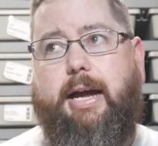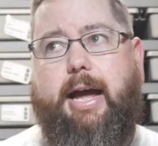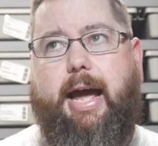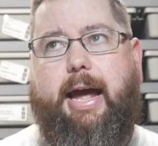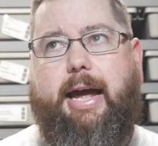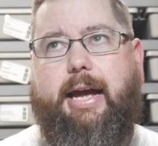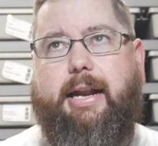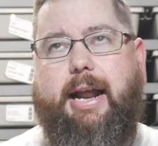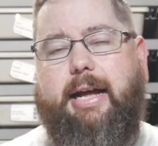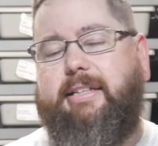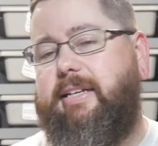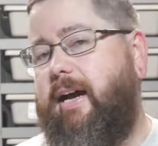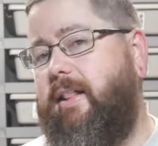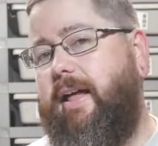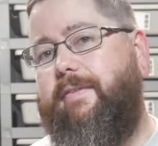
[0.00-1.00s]
And I
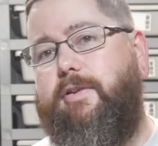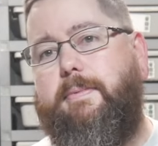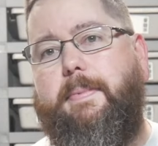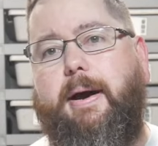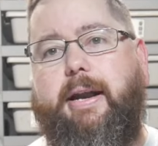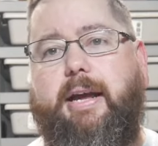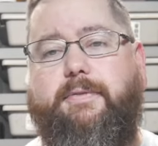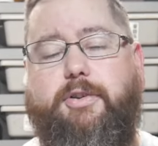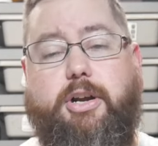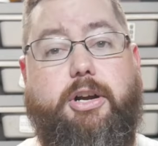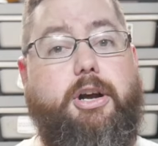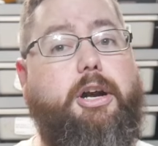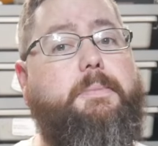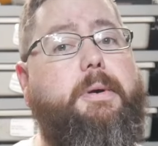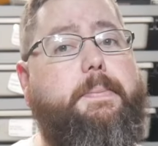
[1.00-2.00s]
tell everybody, if you're
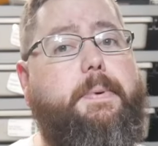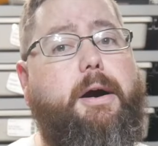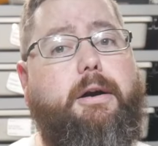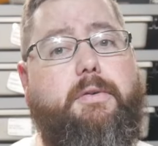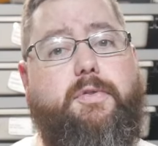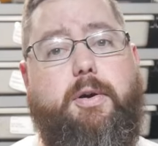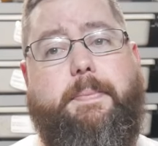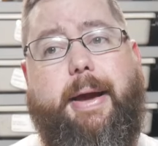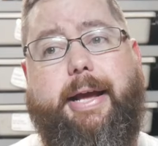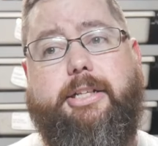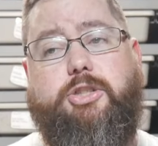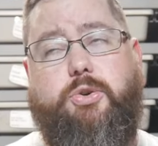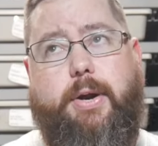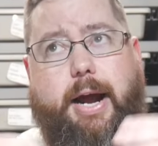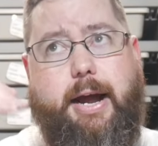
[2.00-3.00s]
going to be part of our
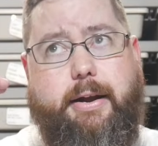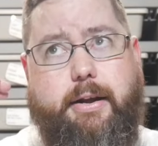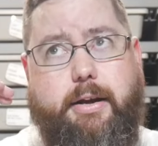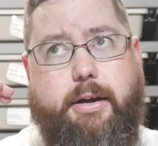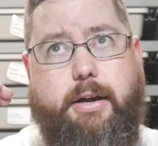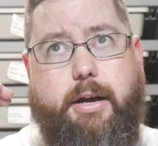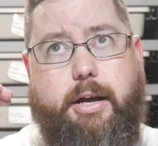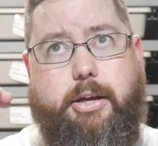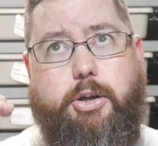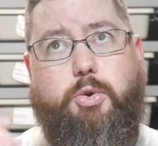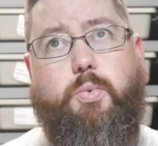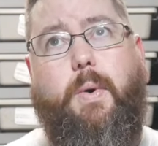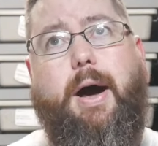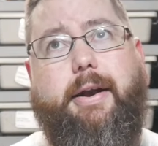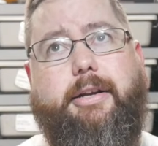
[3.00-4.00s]
Patreon, you
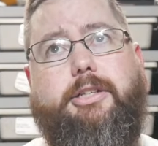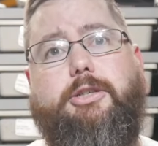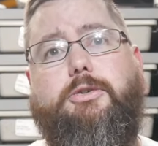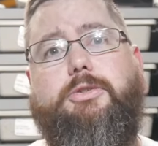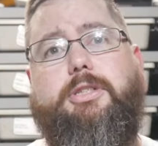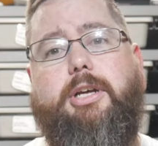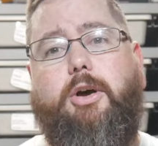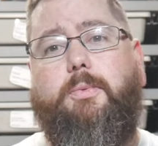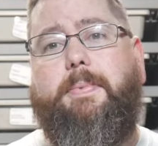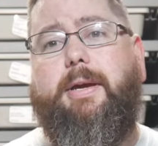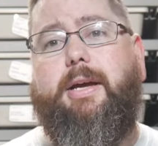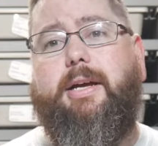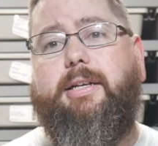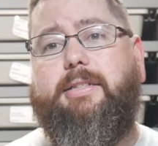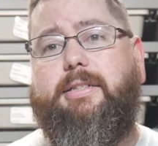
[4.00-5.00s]
want to do so
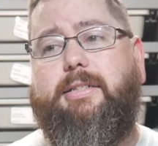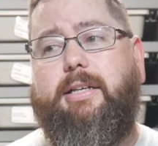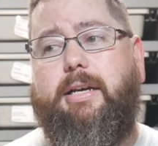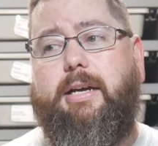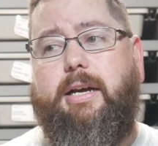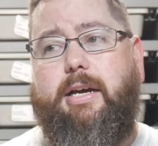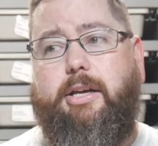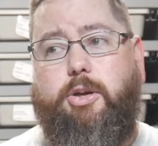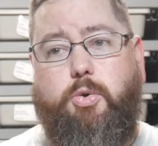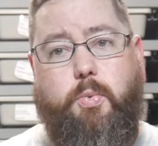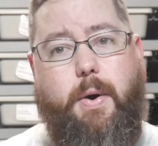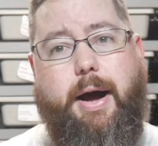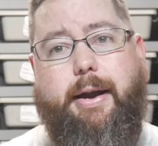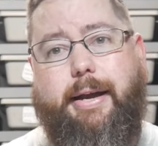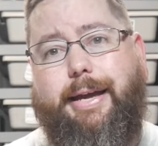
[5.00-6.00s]
because you
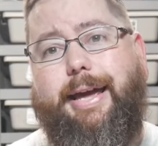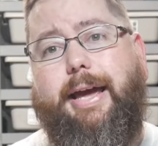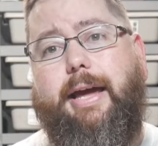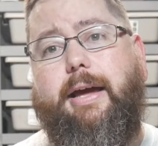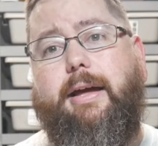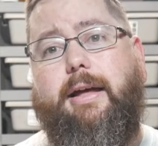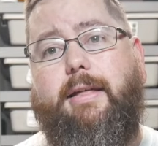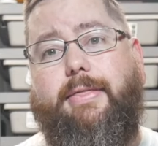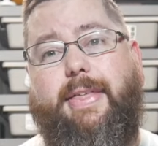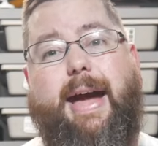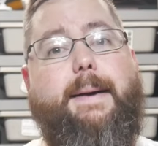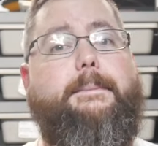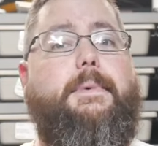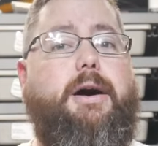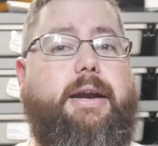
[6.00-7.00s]
want to get
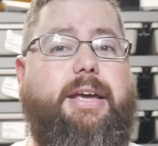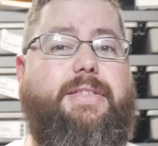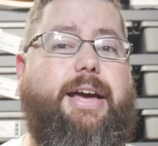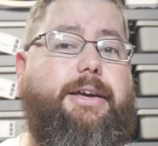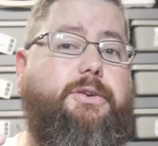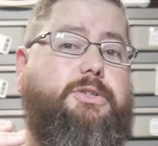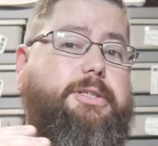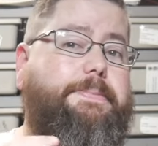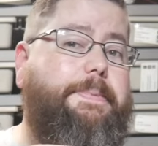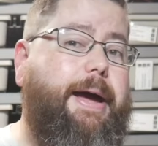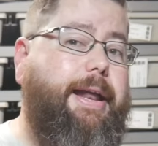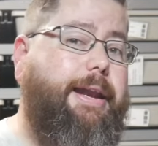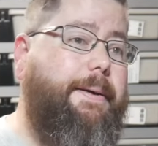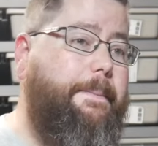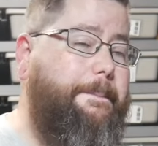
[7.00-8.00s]
that money that you
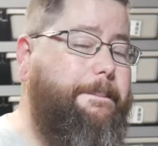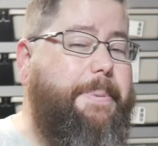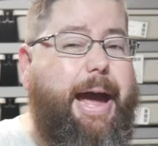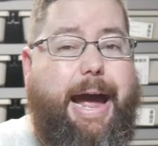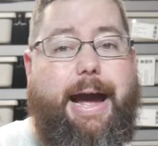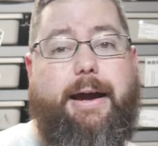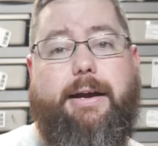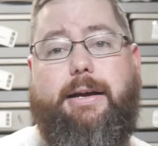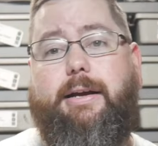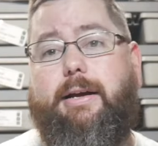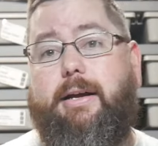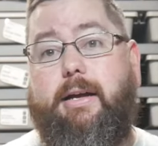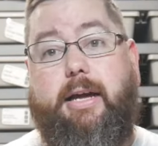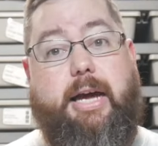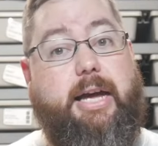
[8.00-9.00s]
spend back
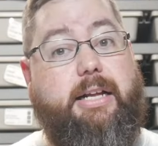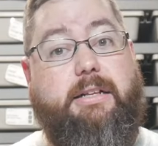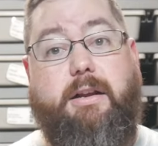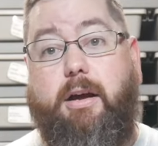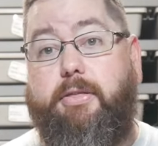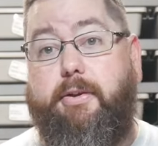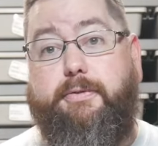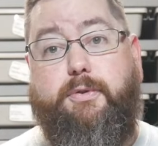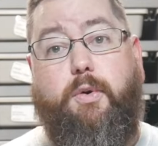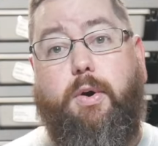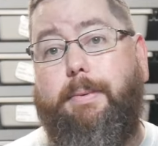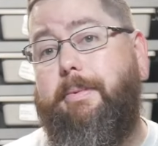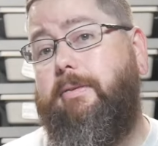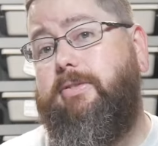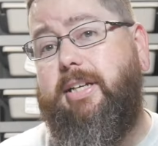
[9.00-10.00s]
in the
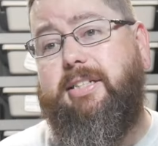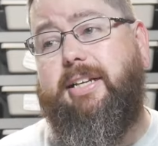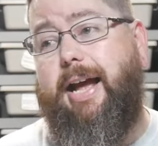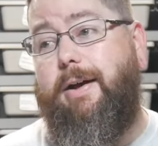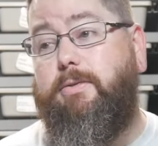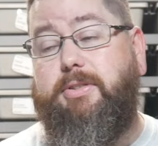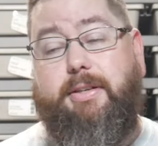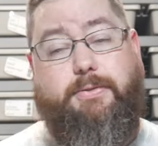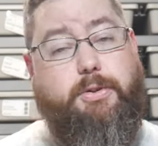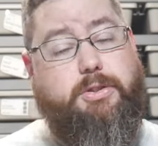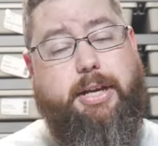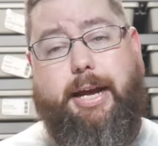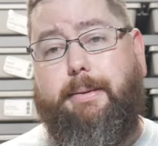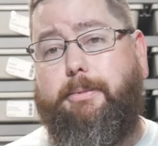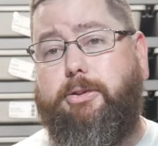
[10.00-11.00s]
form of discounts. If there's
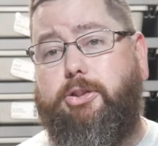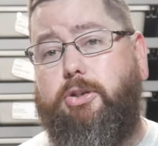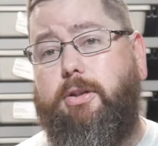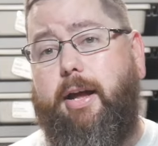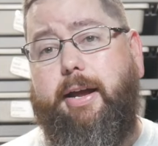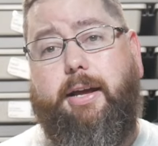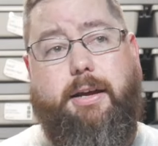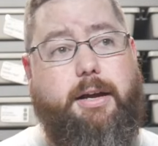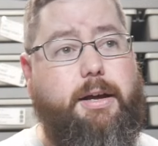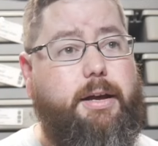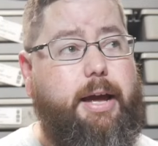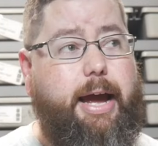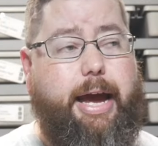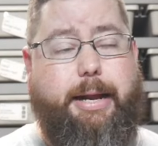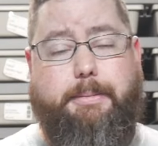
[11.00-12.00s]
animals you like,
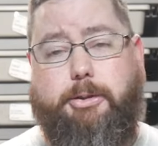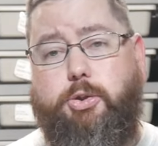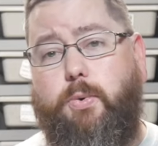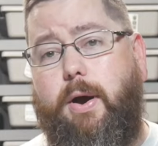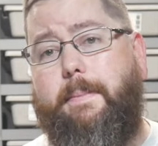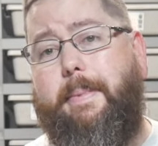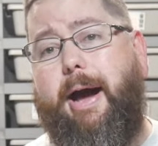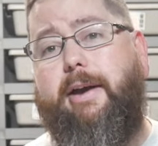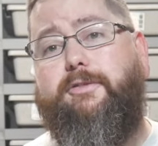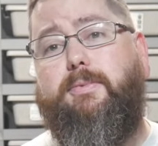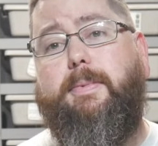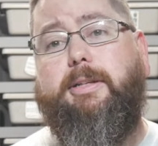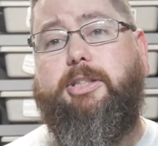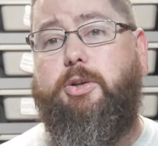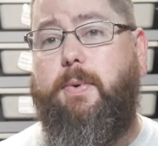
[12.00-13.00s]
animals you want to buy from
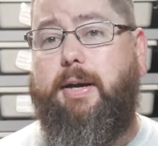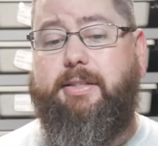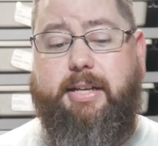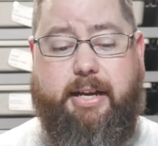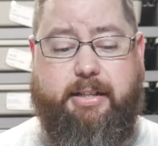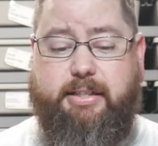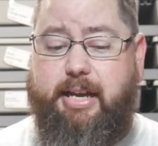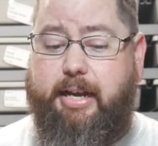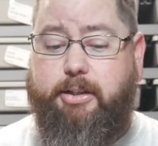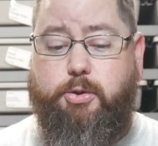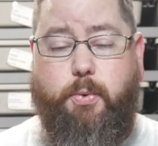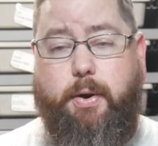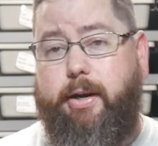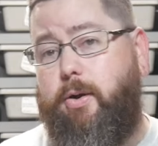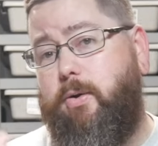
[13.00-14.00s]
us, you want to take 10,
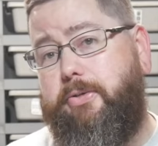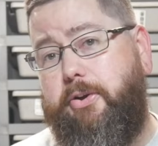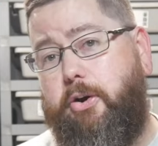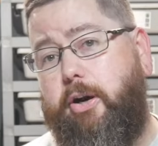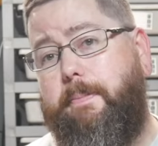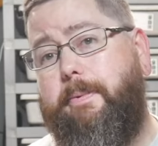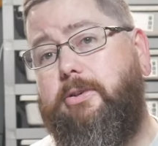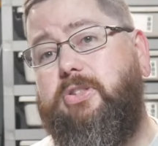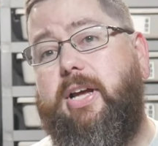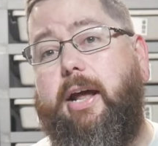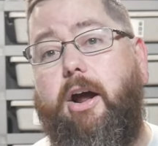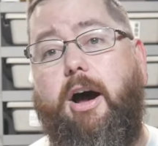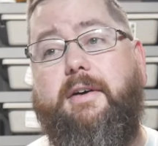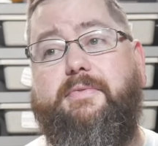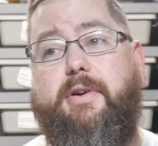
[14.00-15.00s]
20, or 30%
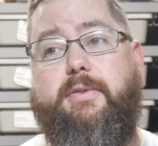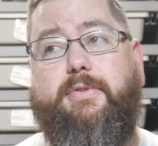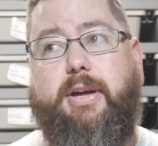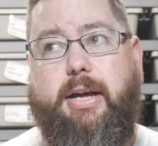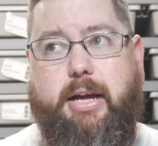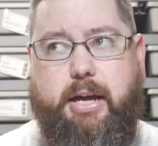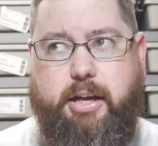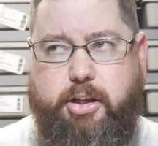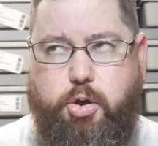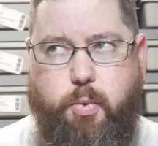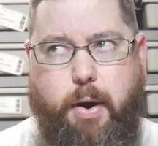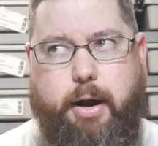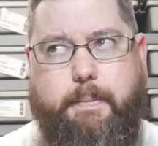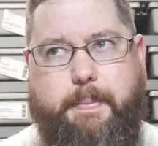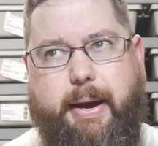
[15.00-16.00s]
off of, you
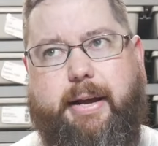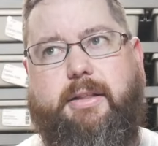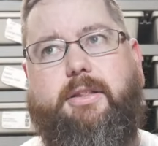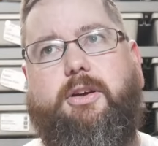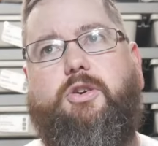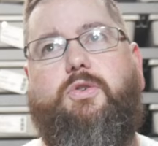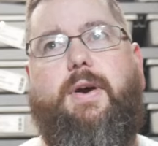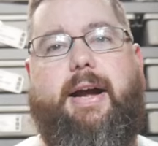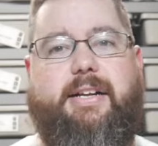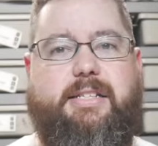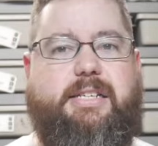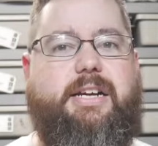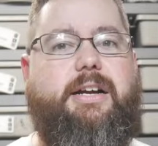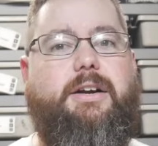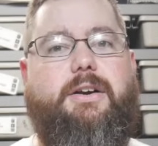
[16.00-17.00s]
want to pick the correct
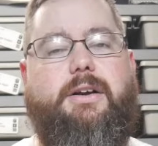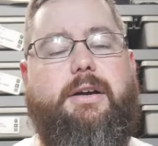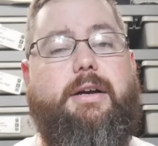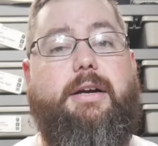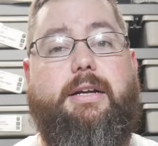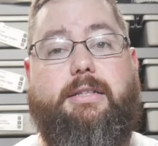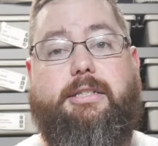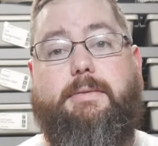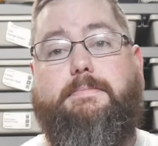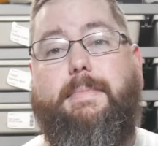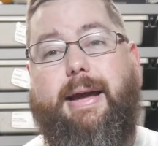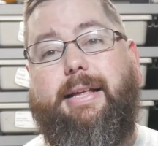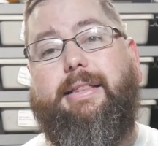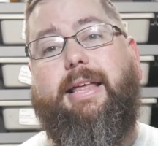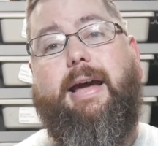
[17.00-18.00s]
tier to
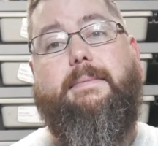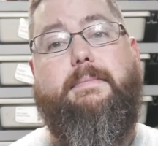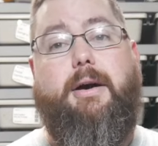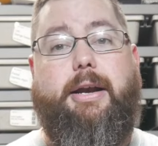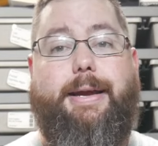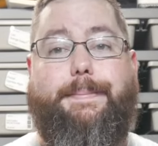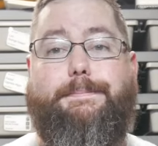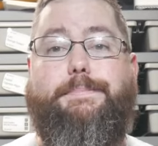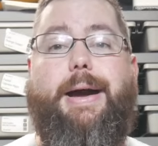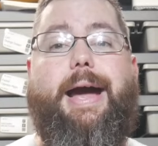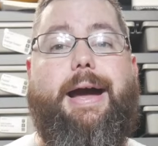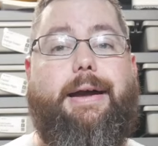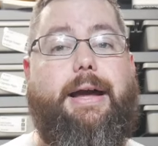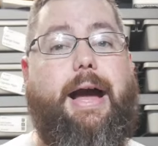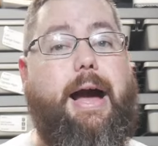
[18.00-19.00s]
make that money
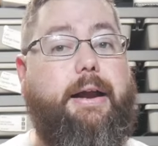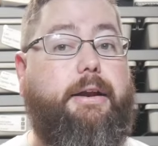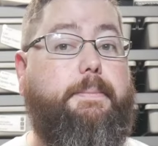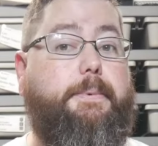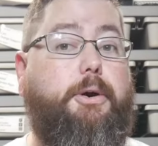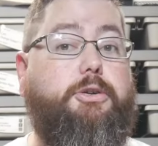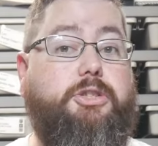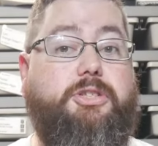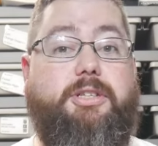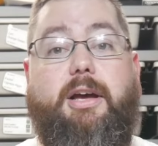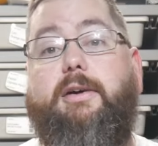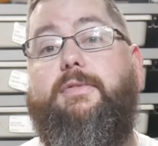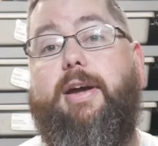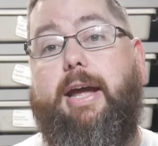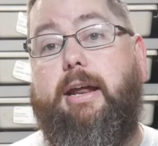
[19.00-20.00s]
back on the purchase
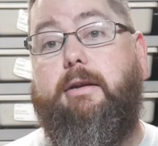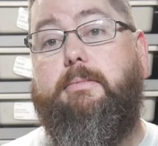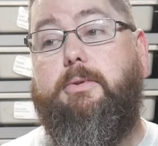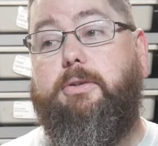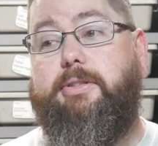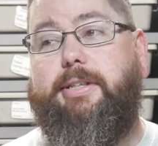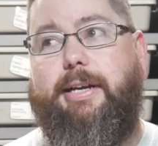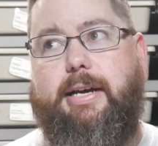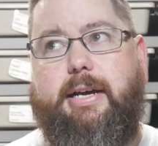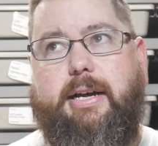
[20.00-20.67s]
of animals.